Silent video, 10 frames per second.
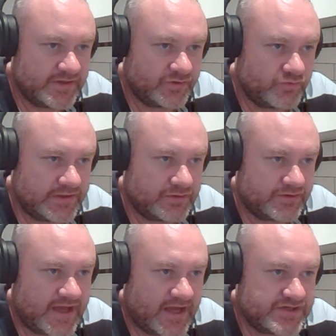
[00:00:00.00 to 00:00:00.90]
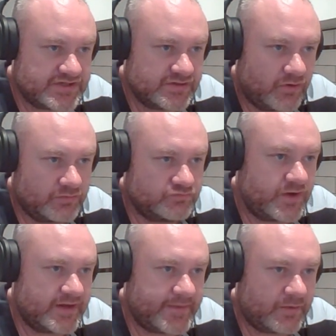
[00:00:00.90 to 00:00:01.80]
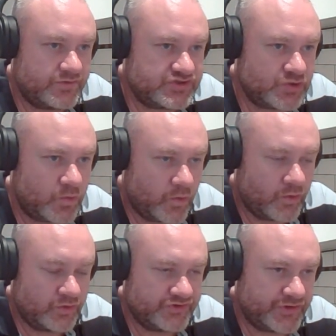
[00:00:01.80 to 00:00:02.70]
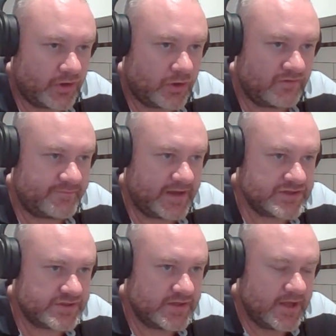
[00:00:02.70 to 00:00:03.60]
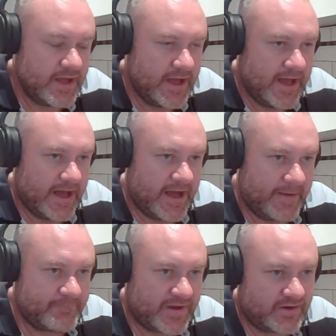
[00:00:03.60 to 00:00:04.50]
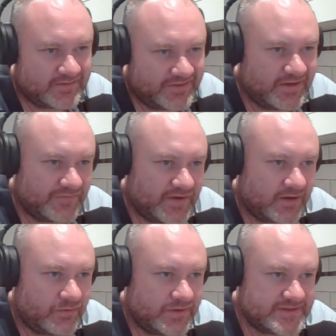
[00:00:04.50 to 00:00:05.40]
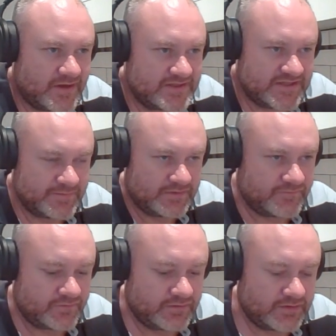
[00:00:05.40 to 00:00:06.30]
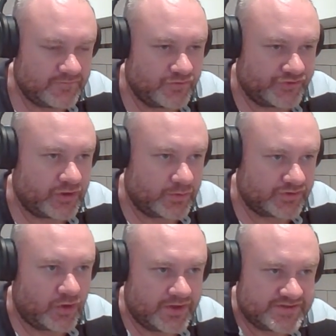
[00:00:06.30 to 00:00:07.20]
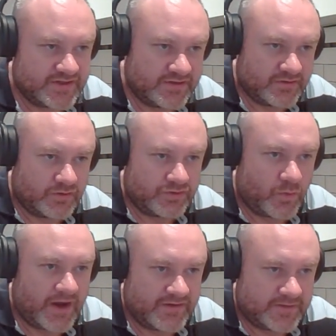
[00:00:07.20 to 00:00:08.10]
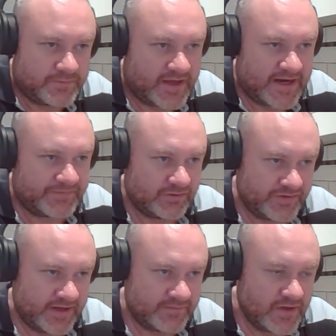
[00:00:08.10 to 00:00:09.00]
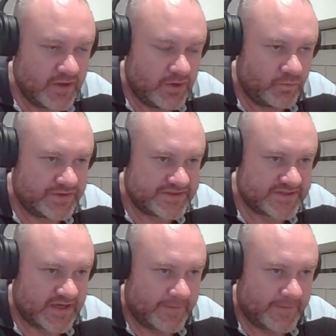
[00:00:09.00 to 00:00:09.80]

held a really good catch on running backwards towards the long off boundary. But I think if you're going to criticise him, you've also got to acknowledge that the way that he played up till then was